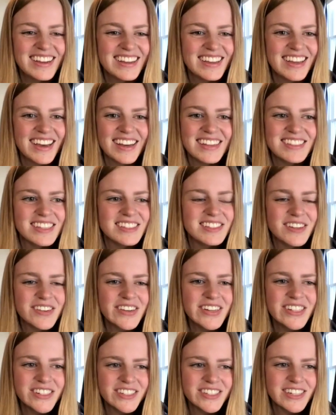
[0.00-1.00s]
Yeah. It's
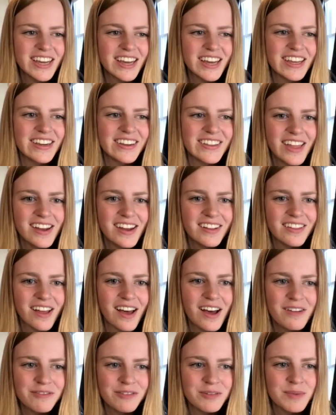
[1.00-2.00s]
so interesting. I hear that a
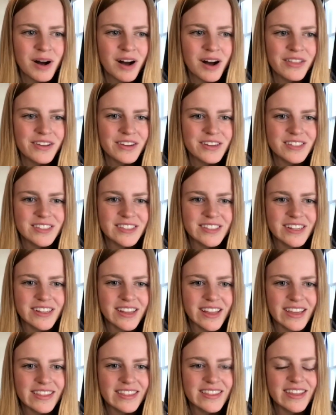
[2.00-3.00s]
lot from authors, that
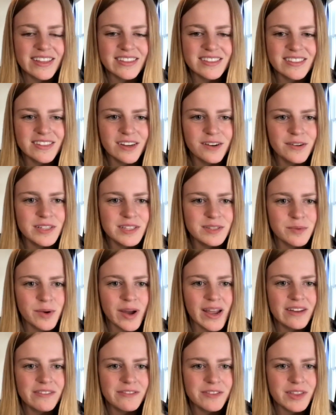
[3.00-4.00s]
like, it's always a
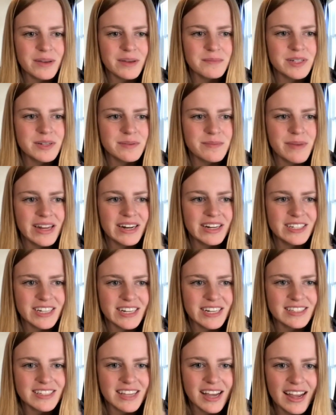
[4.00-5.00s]
way for them to manage
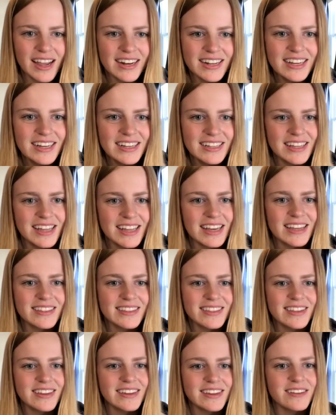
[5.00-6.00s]
anxiety, and like
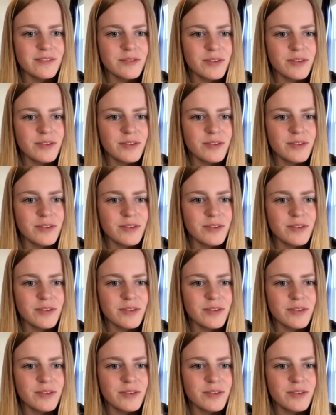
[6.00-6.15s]
the